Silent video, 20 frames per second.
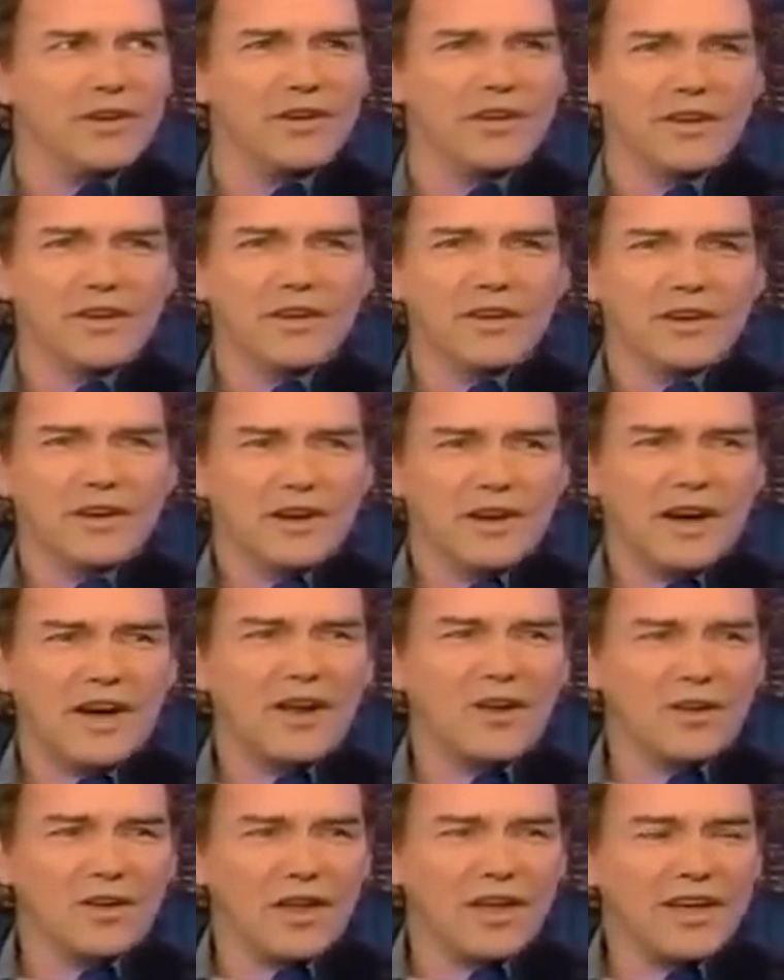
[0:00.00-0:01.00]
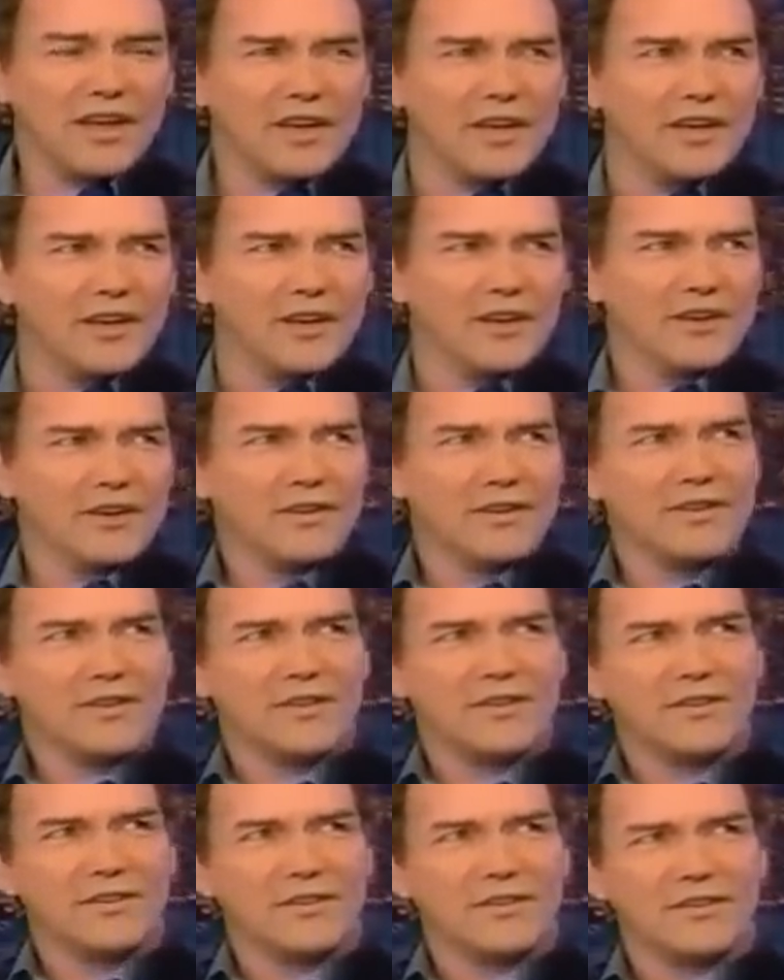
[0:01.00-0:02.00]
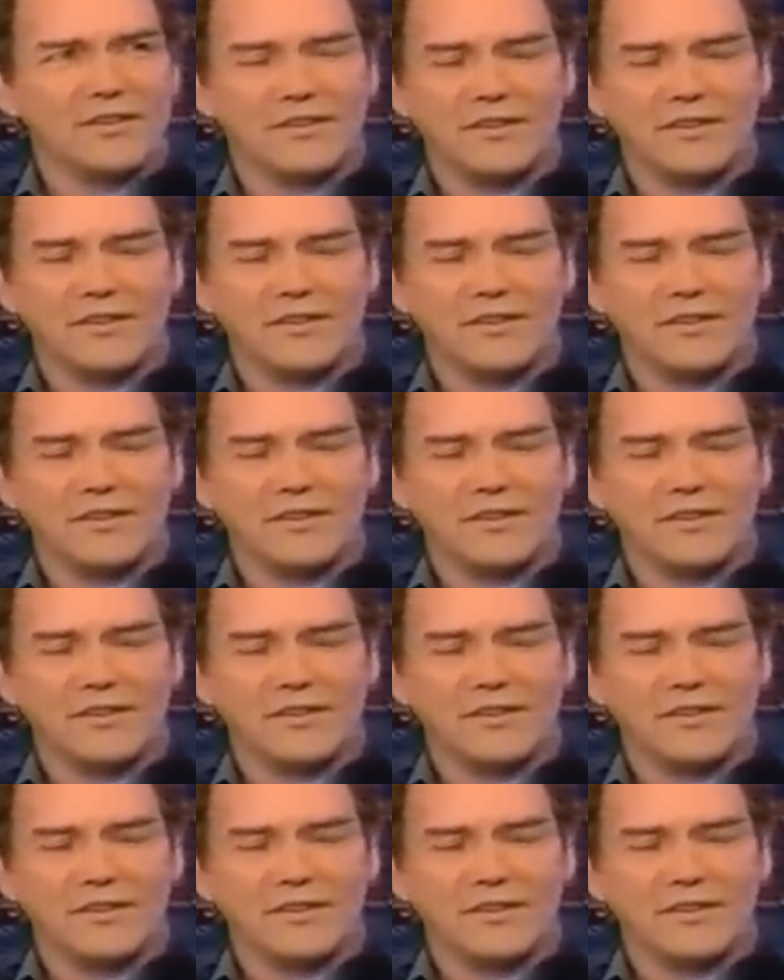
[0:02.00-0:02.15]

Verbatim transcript: Right, right. I don't like it. Right.